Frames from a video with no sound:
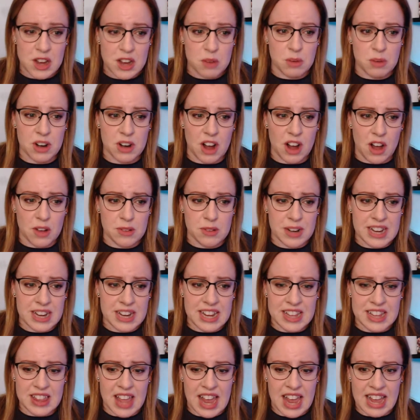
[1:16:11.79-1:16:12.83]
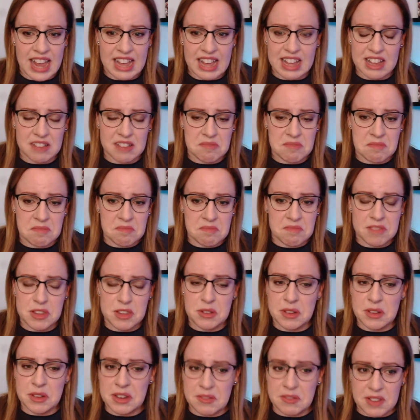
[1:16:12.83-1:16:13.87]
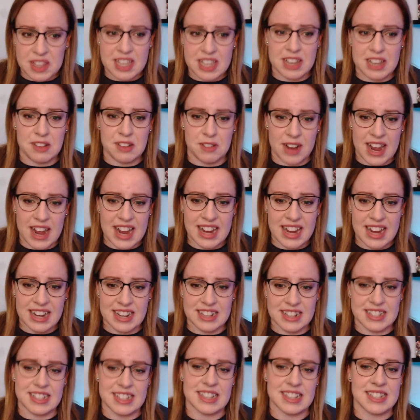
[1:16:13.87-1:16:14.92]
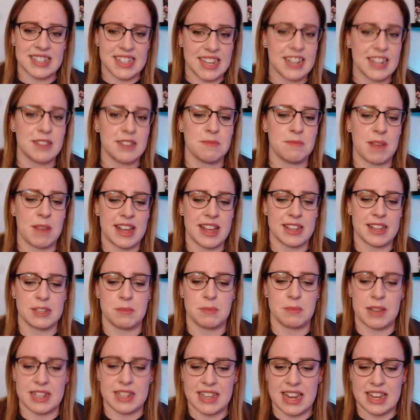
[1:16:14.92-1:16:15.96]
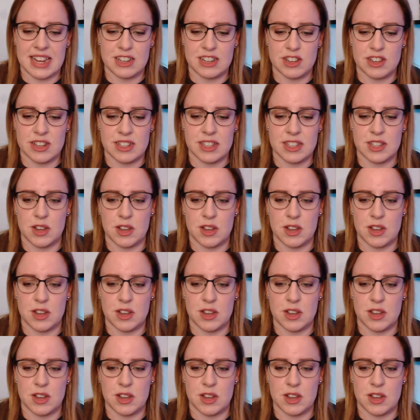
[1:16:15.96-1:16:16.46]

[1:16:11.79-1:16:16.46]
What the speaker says: We're already like doing really great, and it's exceeded my expectations.